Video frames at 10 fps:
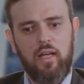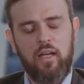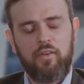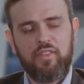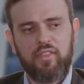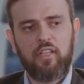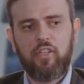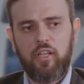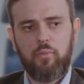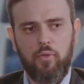a
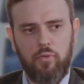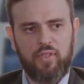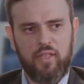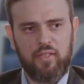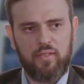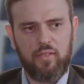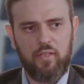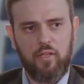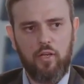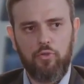restructuring process
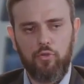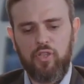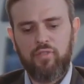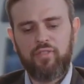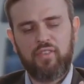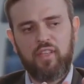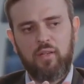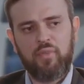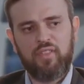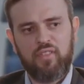to shift their
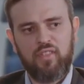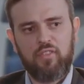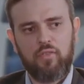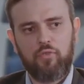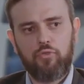business